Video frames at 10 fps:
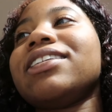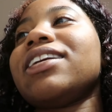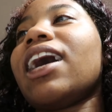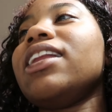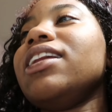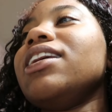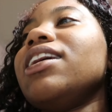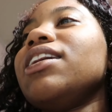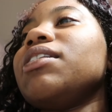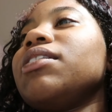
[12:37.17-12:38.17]
I need to
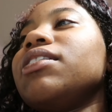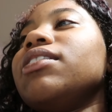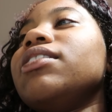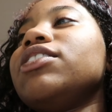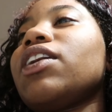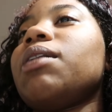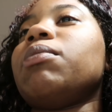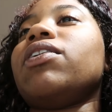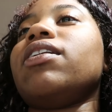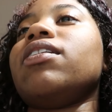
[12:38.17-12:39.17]
get a
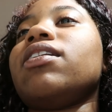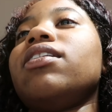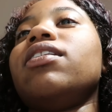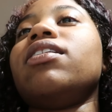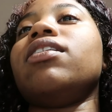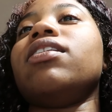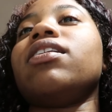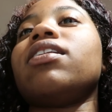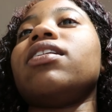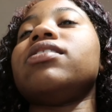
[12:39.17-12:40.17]
tripod
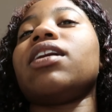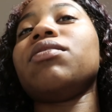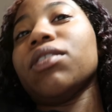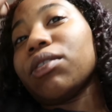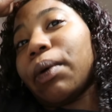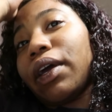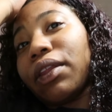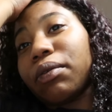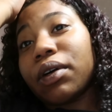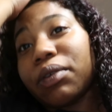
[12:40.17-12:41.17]
because I don't know my other
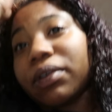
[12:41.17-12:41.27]
one.